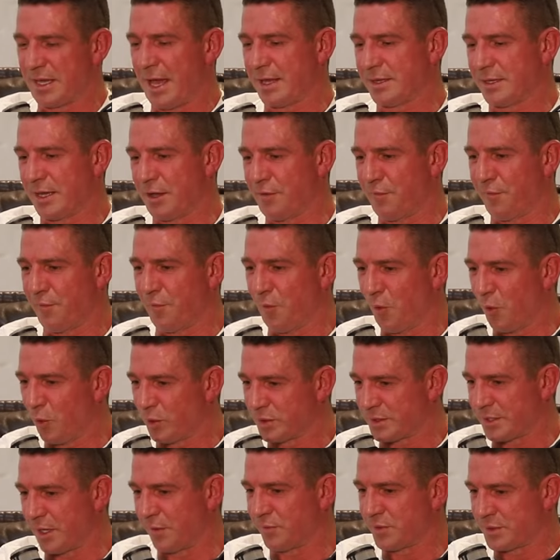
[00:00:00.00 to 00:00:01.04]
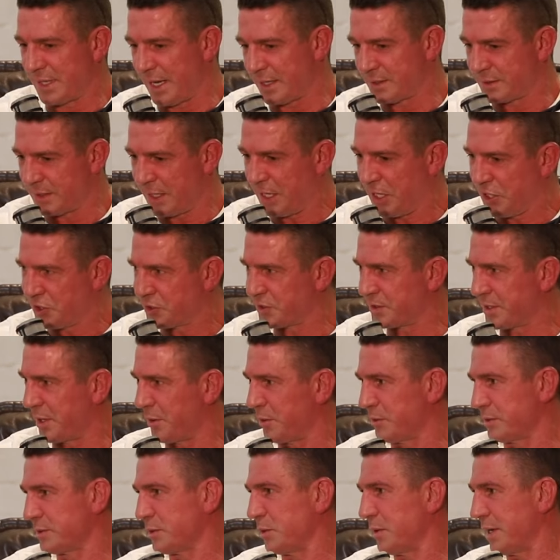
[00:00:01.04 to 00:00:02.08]
you had to get 4 selfless acts each, so
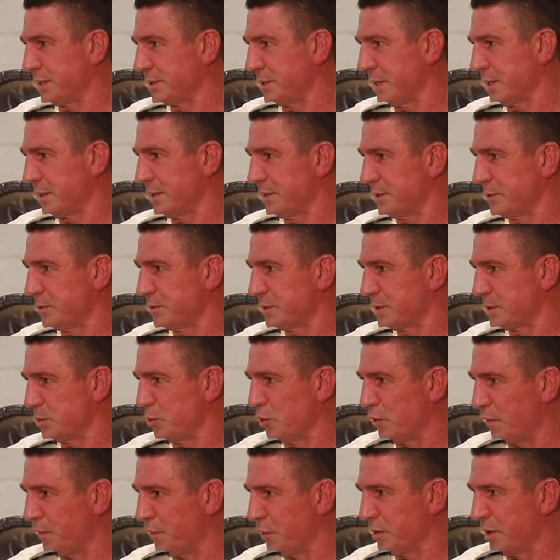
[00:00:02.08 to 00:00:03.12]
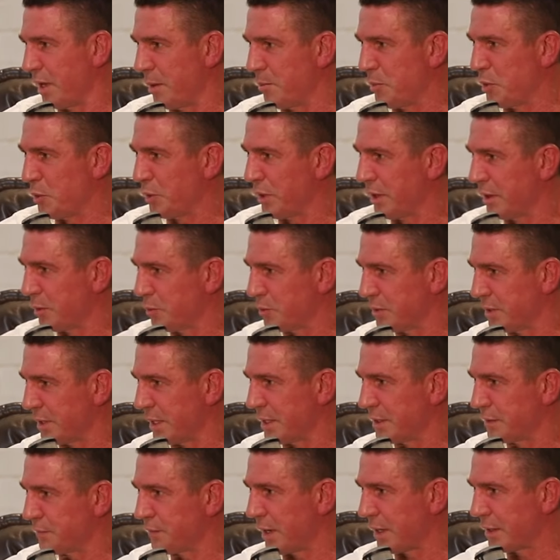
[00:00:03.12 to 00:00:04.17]
it was always like a little small forward like Milne that wouldn't
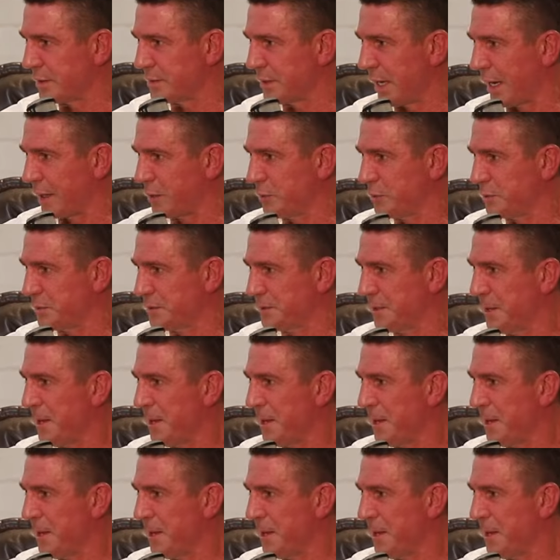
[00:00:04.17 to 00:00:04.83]
get his fucking tackles.